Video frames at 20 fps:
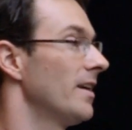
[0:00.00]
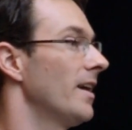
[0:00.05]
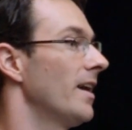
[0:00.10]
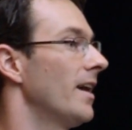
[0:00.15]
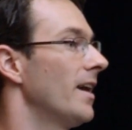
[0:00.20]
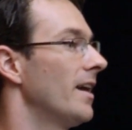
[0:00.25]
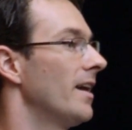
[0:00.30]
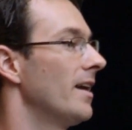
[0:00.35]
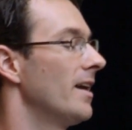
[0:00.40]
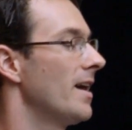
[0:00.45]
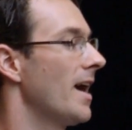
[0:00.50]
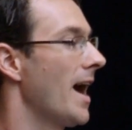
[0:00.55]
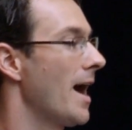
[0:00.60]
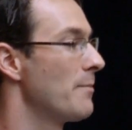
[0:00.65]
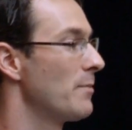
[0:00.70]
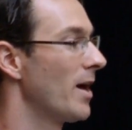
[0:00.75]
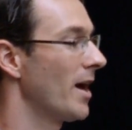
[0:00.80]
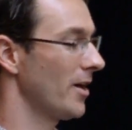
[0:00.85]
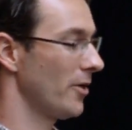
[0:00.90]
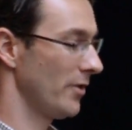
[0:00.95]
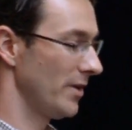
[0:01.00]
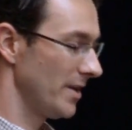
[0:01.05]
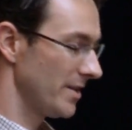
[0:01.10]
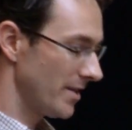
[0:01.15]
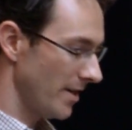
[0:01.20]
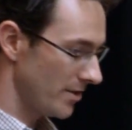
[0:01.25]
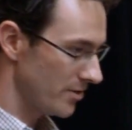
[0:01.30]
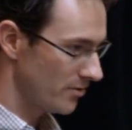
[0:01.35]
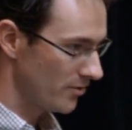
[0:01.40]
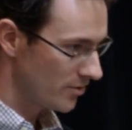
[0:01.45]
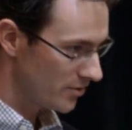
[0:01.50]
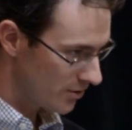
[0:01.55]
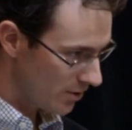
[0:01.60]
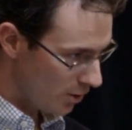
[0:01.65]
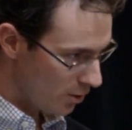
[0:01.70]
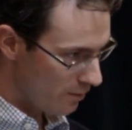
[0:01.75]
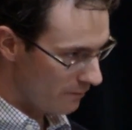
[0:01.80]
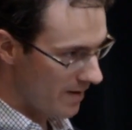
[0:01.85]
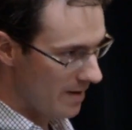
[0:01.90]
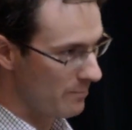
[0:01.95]
I'm not going to touch the
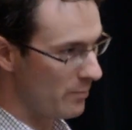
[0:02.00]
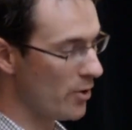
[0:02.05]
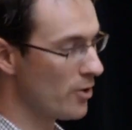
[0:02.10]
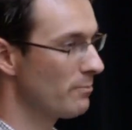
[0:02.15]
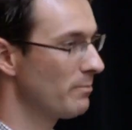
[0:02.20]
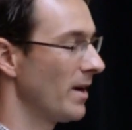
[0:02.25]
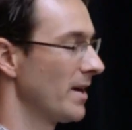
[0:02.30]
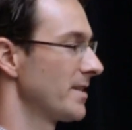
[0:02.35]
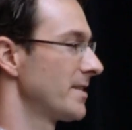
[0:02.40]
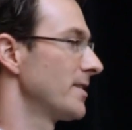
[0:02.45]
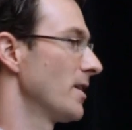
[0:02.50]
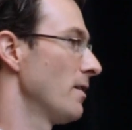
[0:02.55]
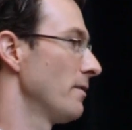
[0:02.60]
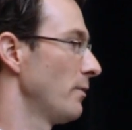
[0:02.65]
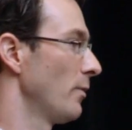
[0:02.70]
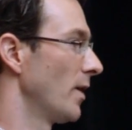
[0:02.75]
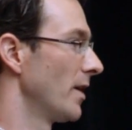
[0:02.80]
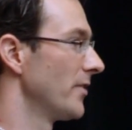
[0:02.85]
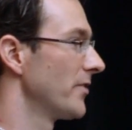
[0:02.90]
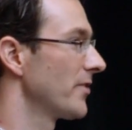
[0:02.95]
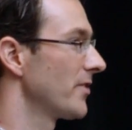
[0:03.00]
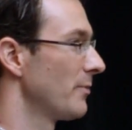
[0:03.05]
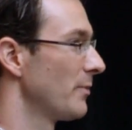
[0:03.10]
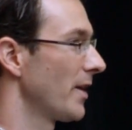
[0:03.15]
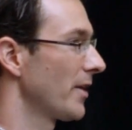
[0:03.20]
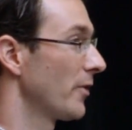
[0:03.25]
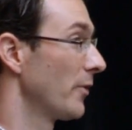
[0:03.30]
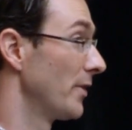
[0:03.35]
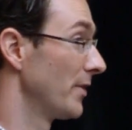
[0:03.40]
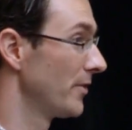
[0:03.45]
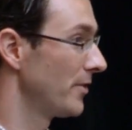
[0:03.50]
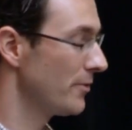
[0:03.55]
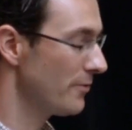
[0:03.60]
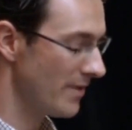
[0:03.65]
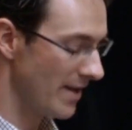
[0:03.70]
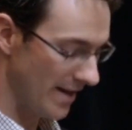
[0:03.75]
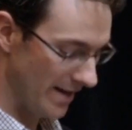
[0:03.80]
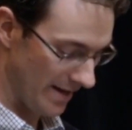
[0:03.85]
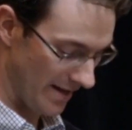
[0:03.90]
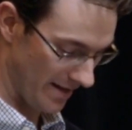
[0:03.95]
stove, I burned myself once, I'm not going to do
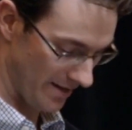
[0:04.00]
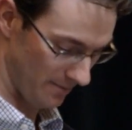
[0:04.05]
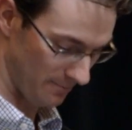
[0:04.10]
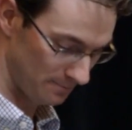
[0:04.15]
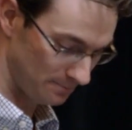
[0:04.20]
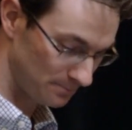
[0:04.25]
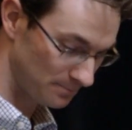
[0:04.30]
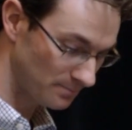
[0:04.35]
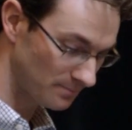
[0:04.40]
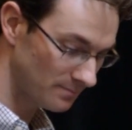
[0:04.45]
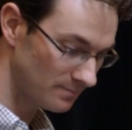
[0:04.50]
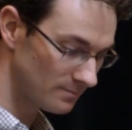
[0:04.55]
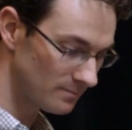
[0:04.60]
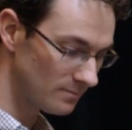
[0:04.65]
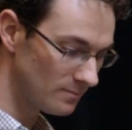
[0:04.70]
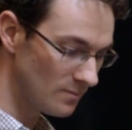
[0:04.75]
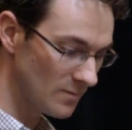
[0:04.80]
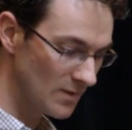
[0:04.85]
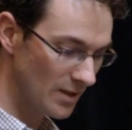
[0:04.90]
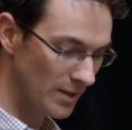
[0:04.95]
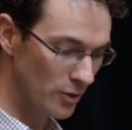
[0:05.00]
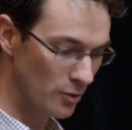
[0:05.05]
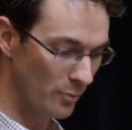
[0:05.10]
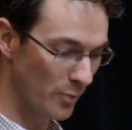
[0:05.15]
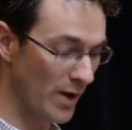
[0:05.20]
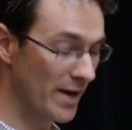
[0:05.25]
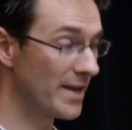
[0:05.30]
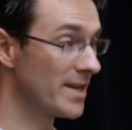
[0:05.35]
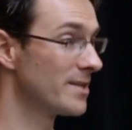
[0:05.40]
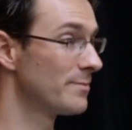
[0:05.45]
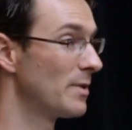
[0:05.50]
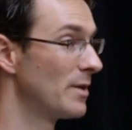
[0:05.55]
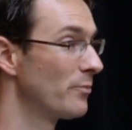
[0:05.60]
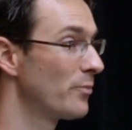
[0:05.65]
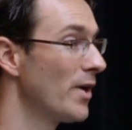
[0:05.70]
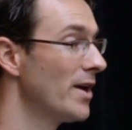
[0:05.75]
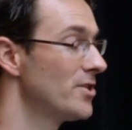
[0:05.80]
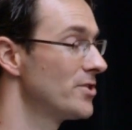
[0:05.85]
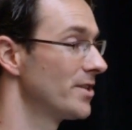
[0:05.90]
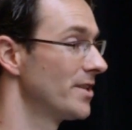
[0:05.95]
that again. Your brain has been
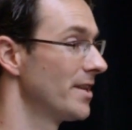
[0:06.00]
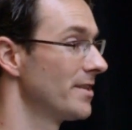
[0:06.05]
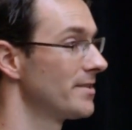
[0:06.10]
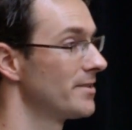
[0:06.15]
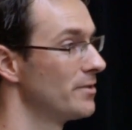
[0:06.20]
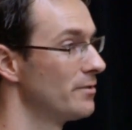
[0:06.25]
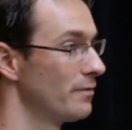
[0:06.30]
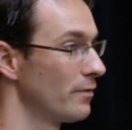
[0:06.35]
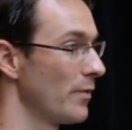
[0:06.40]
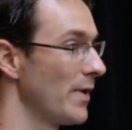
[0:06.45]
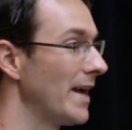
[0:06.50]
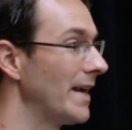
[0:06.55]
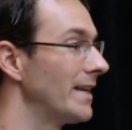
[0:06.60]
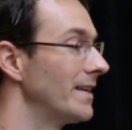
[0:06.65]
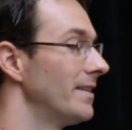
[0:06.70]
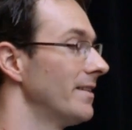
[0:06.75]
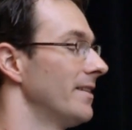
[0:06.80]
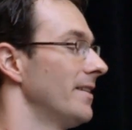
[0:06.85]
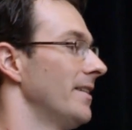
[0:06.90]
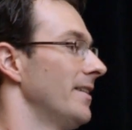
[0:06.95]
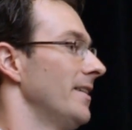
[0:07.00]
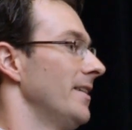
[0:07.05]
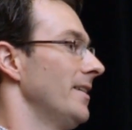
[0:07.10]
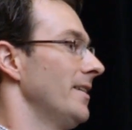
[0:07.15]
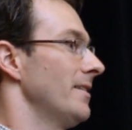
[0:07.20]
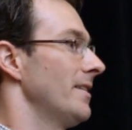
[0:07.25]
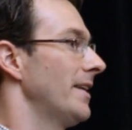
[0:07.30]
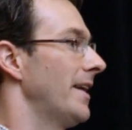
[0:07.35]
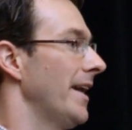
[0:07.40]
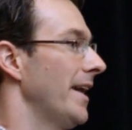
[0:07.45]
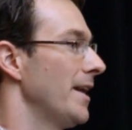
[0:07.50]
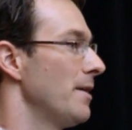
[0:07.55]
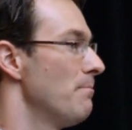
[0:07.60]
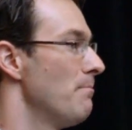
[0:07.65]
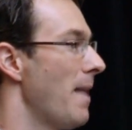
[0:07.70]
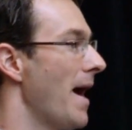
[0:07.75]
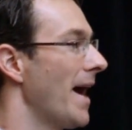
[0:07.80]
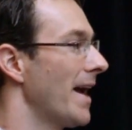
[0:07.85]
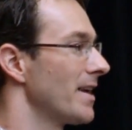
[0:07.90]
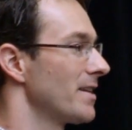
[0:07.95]
prejudiced. You've rigged the game,
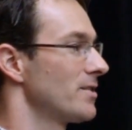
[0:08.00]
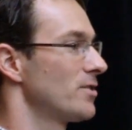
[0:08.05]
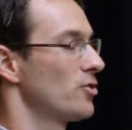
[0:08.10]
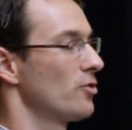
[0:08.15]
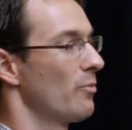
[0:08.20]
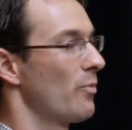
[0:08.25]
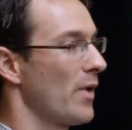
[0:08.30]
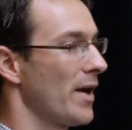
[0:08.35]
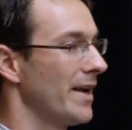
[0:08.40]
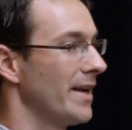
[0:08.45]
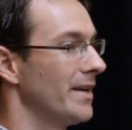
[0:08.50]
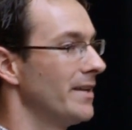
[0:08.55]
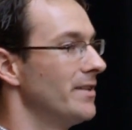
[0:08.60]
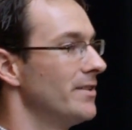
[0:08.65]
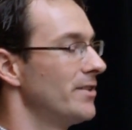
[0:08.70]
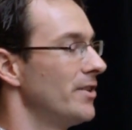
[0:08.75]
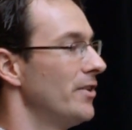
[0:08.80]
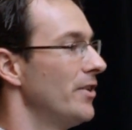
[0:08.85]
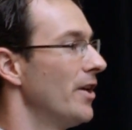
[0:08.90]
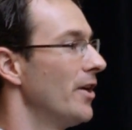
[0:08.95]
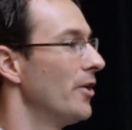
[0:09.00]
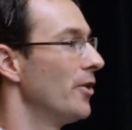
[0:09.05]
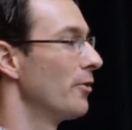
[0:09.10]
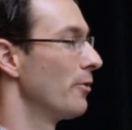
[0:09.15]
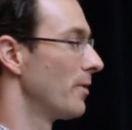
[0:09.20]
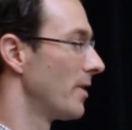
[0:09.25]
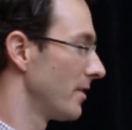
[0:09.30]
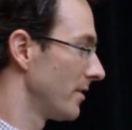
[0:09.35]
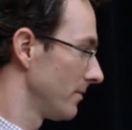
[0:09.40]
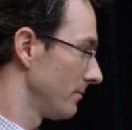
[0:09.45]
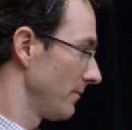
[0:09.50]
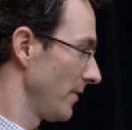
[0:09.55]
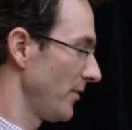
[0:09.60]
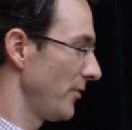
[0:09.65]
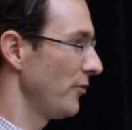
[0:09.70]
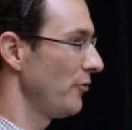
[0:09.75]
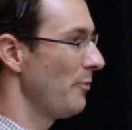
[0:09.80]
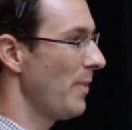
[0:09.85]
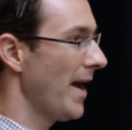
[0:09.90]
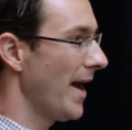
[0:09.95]
biased your brain to know this
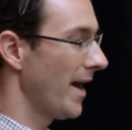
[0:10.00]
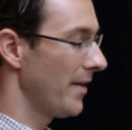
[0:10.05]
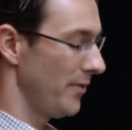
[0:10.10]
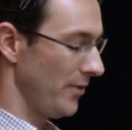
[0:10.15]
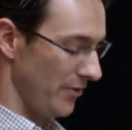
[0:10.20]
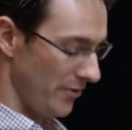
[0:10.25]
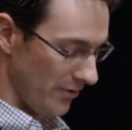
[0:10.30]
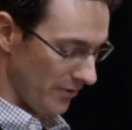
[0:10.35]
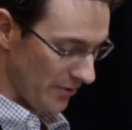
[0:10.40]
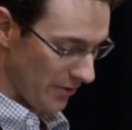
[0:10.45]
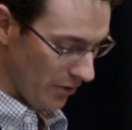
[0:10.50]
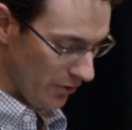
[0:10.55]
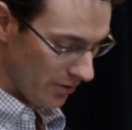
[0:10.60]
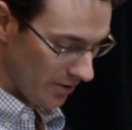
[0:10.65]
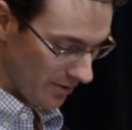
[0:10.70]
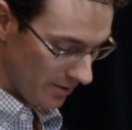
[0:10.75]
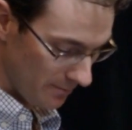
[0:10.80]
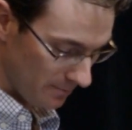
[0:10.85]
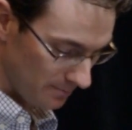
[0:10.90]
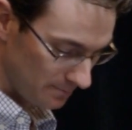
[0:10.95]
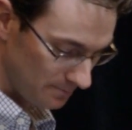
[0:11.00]
is bad, this is good.